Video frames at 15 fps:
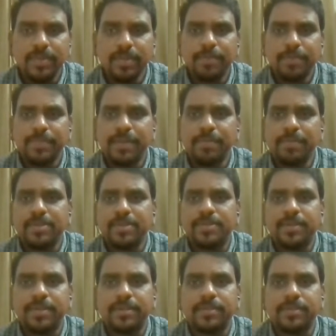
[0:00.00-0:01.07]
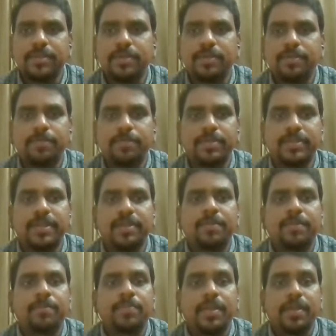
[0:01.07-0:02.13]
from them in trust for their
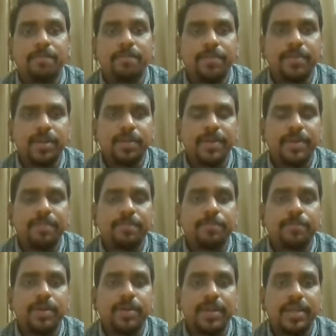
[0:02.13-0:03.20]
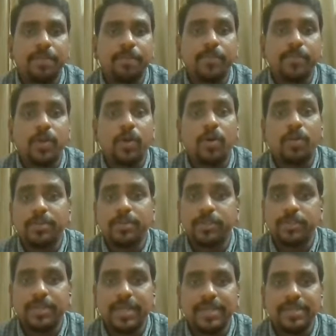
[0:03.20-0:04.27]
workmen, for him, or for
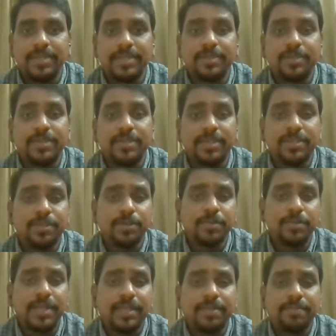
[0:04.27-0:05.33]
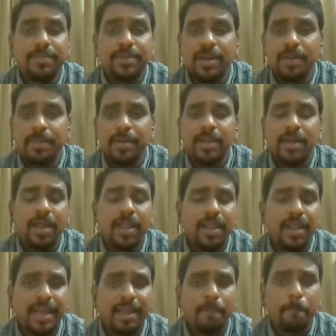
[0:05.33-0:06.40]
society. So it assumes that the workmen are
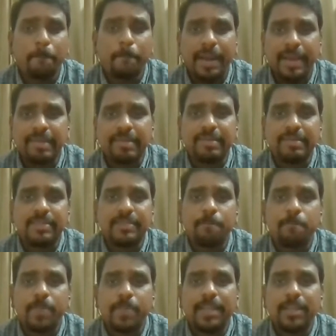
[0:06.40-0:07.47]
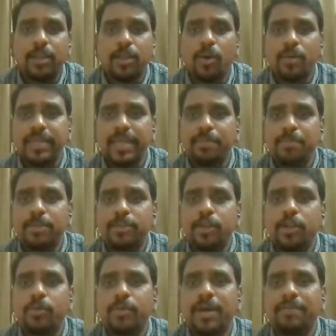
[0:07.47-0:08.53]
like minors and are not able to
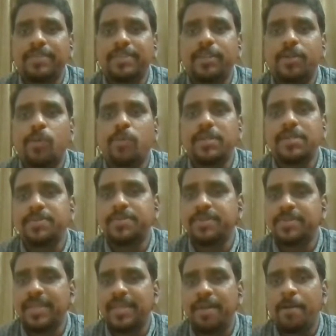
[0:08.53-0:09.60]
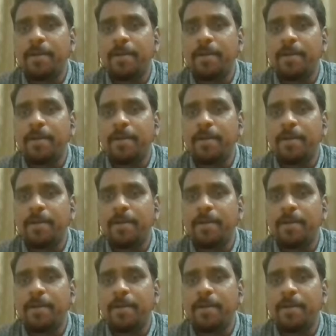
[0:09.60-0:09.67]
look after their own interests,